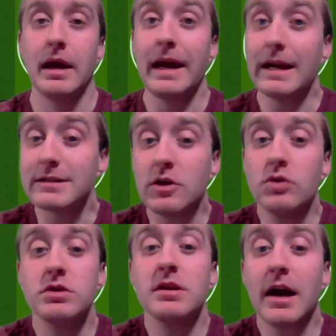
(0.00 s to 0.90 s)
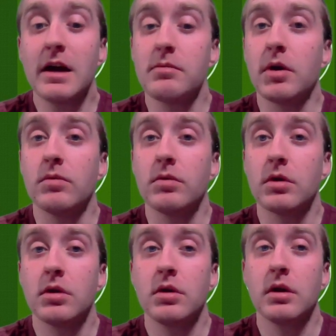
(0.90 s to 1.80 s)
It's the Houston Dynamo.
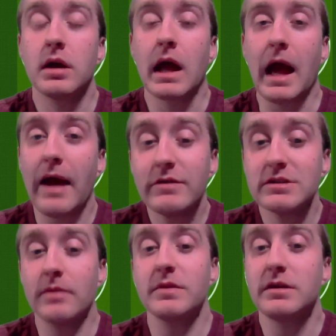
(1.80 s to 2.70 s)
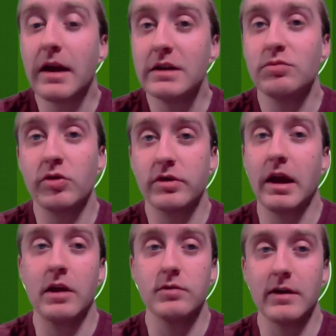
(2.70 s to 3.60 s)
Having something tangible to
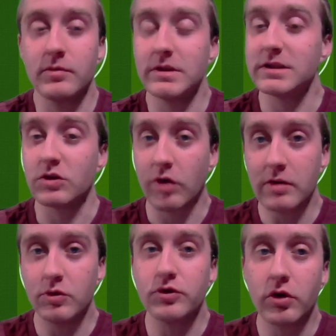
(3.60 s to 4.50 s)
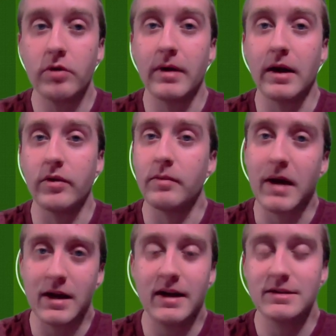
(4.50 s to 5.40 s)
take away from this incredible turnaround that
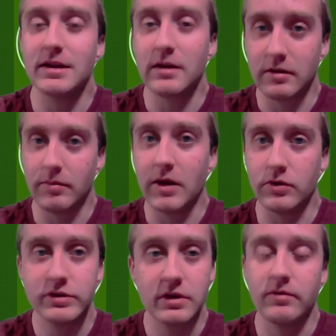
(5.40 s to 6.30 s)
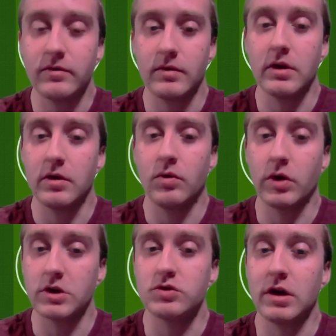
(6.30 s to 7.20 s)
Pat Onstad and Ben Olsen have uh,
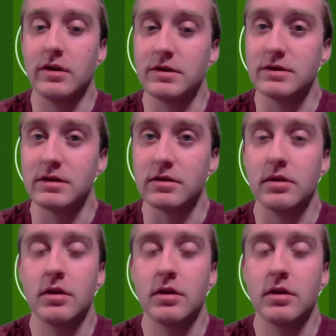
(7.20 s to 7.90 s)
orchestrated this season.